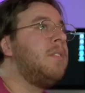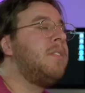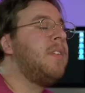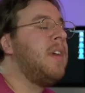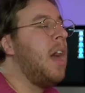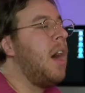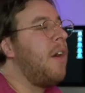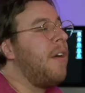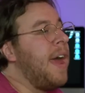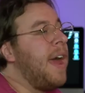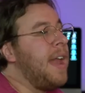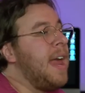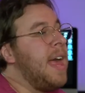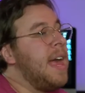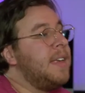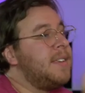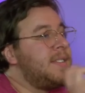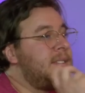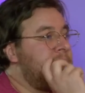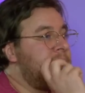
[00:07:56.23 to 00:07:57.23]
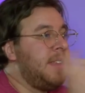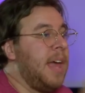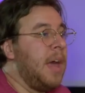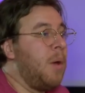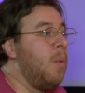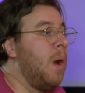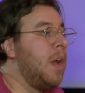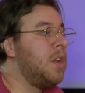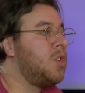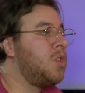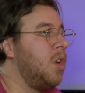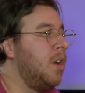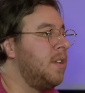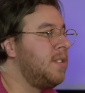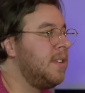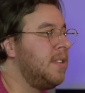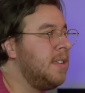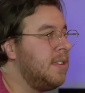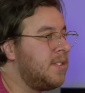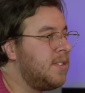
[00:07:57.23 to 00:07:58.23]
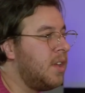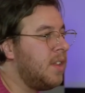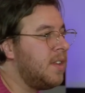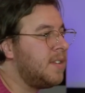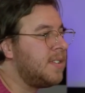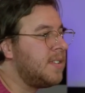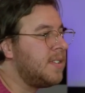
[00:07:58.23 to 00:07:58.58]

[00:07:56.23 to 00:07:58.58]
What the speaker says: TR-8S, like one shots. And so this